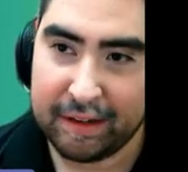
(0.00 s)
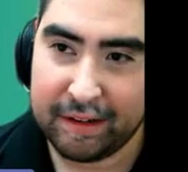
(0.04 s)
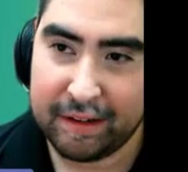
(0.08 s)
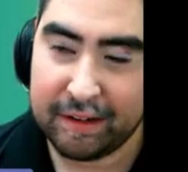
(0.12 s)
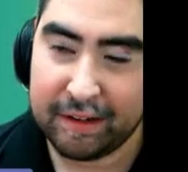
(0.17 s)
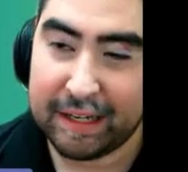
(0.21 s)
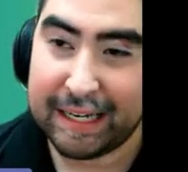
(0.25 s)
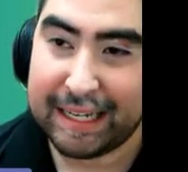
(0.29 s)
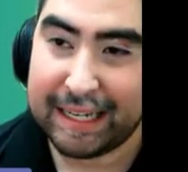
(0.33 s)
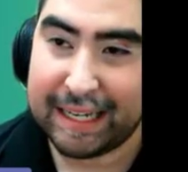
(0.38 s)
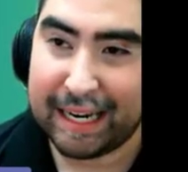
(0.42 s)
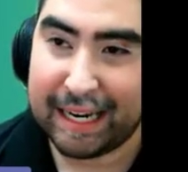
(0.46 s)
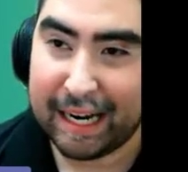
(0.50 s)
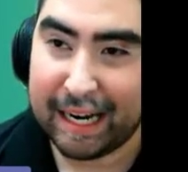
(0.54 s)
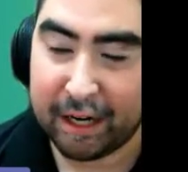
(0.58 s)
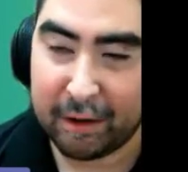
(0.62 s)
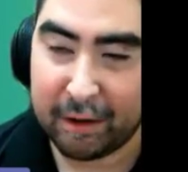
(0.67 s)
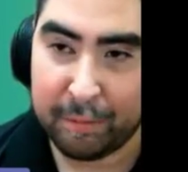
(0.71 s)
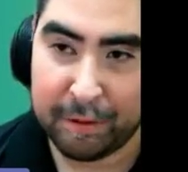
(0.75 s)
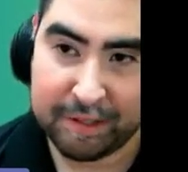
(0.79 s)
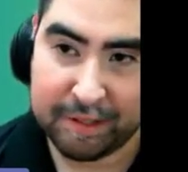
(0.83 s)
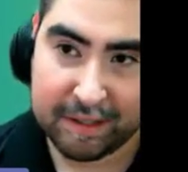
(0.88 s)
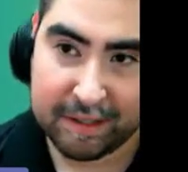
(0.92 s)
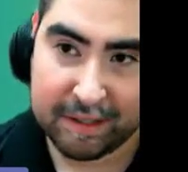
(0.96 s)
And then you can get
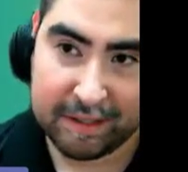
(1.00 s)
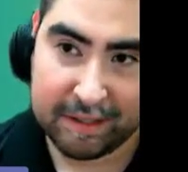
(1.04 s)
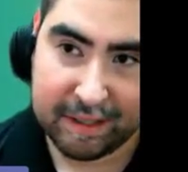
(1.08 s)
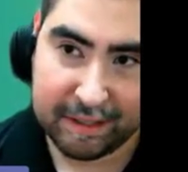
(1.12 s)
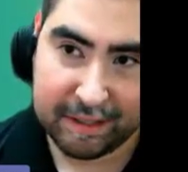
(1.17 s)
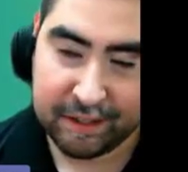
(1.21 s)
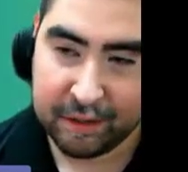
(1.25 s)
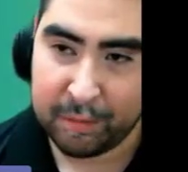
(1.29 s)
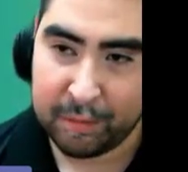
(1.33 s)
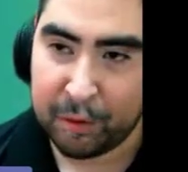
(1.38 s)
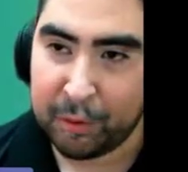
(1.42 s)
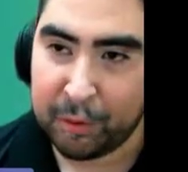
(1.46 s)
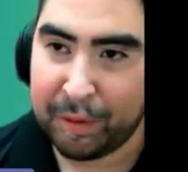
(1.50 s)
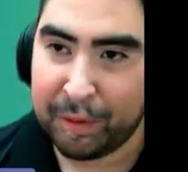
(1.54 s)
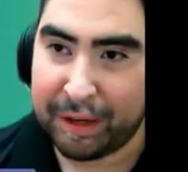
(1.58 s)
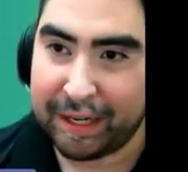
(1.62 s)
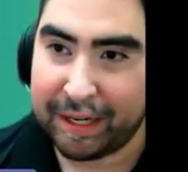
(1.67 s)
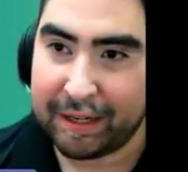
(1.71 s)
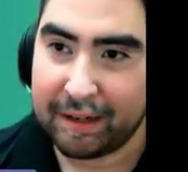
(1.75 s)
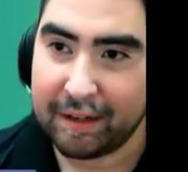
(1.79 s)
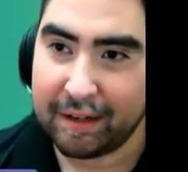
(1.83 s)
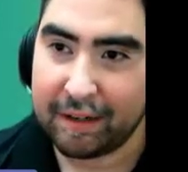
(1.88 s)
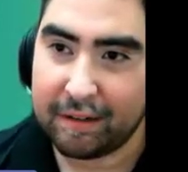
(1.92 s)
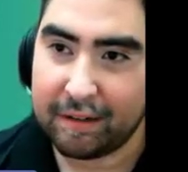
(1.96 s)
out of presentation mode
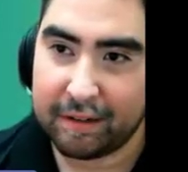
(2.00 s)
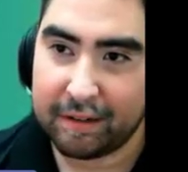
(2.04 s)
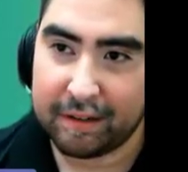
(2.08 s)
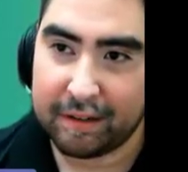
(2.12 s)
by